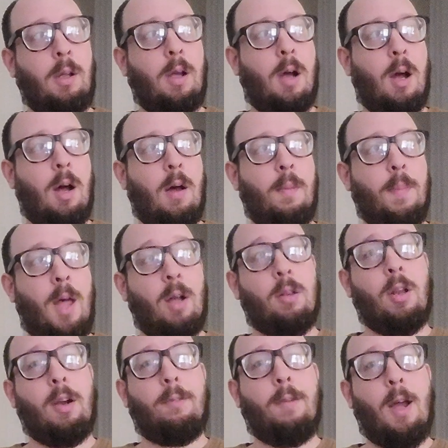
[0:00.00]
I'll
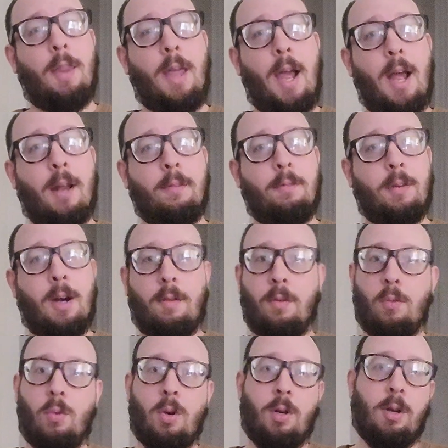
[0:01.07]
clarify that for
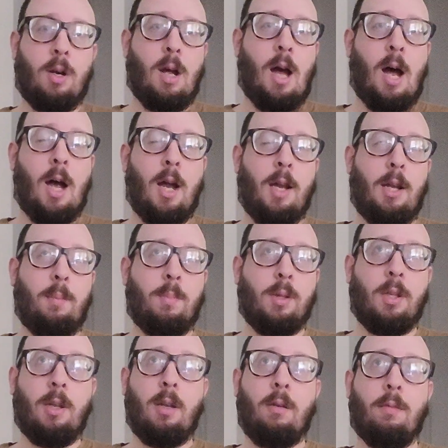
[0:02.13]
everyone. I
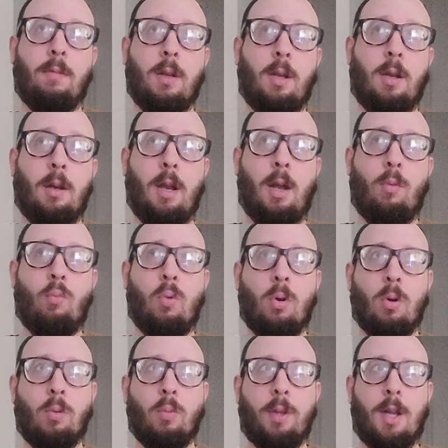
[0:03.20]
believe in a
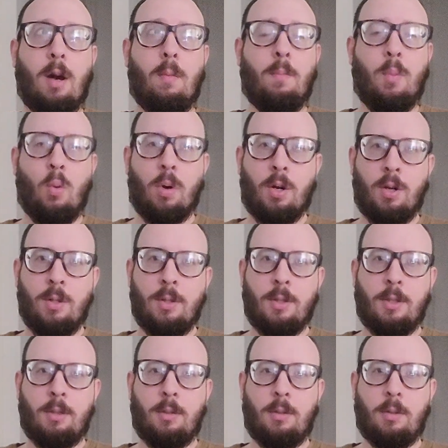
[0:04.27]
world without
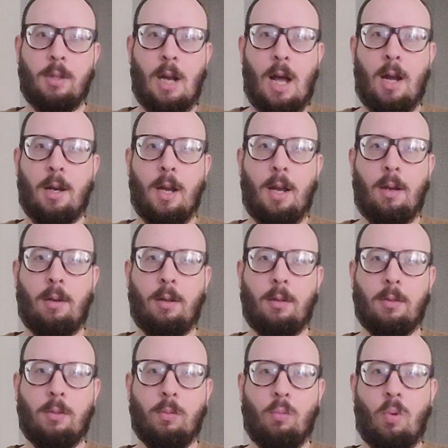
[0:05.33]
borders, not a
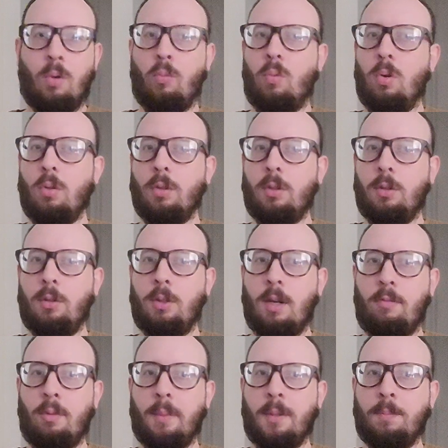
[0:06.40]
one world
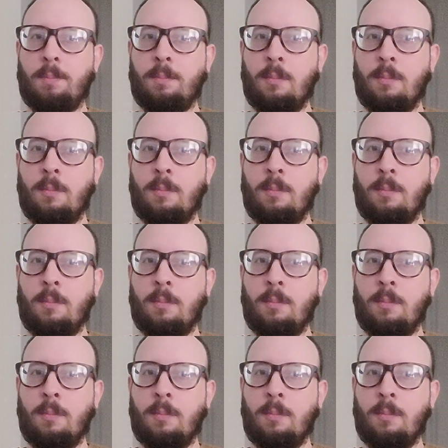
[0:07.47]
government.